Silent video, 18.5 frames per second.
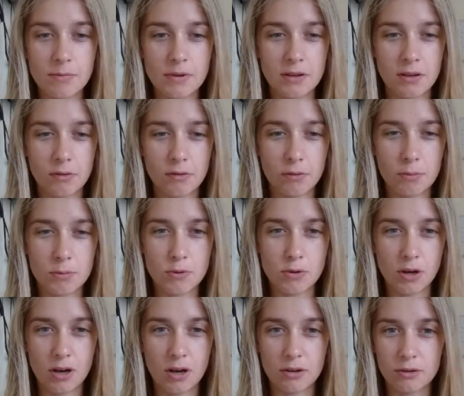business from
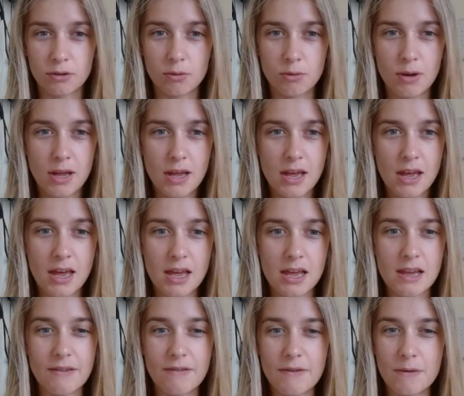Newcastle
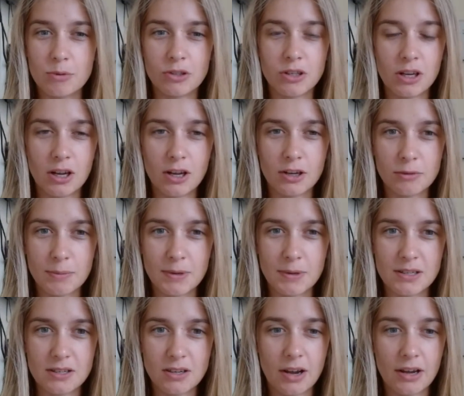if it was a last
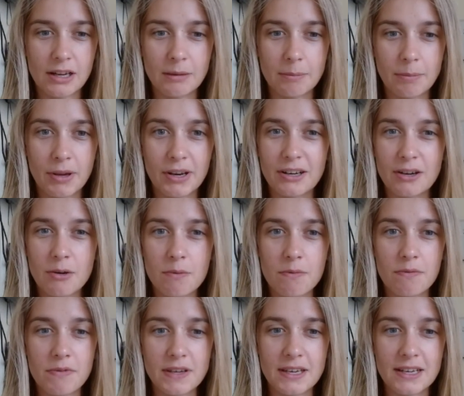minute signing. But I
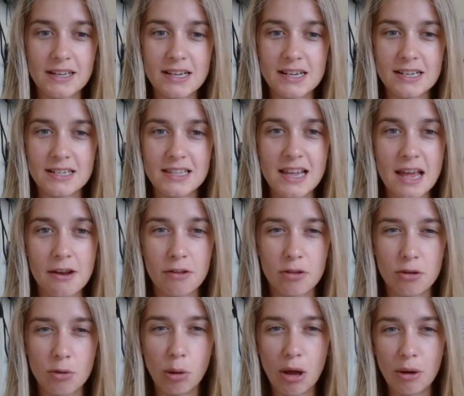don't think it, it's the end
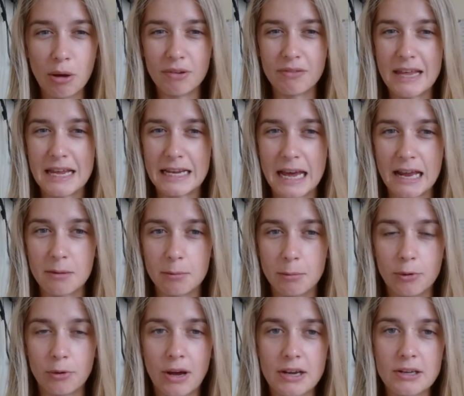of the world if they get him
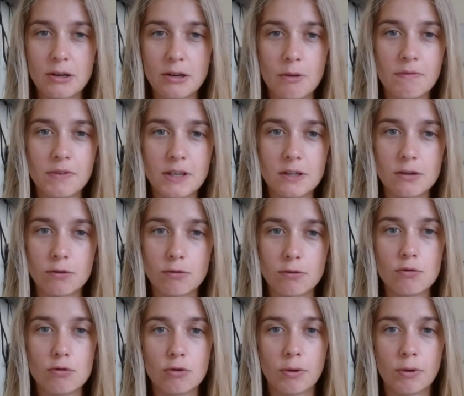or not. I don't think he's
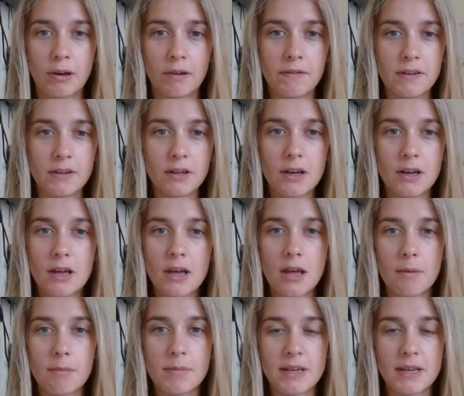crucial, and I think
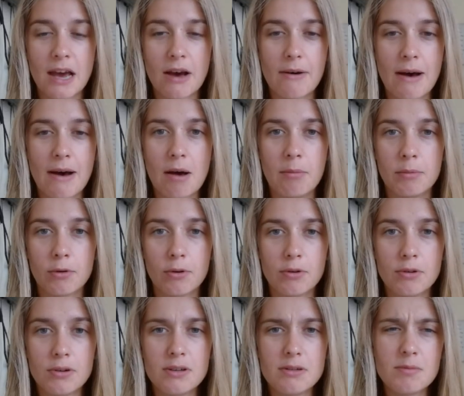Miguel
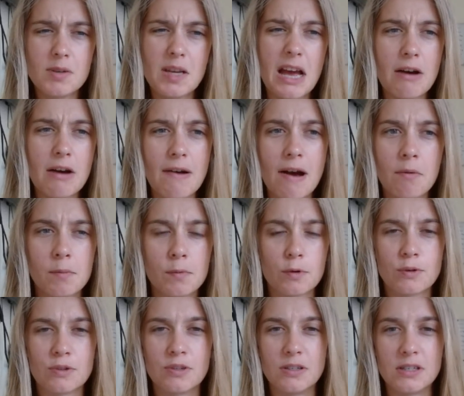Almiron. Miguel
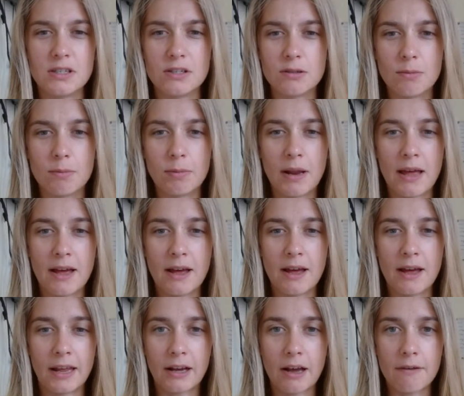Almiron's a decent
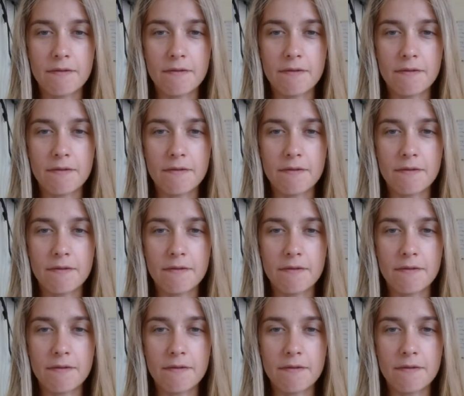player. Like I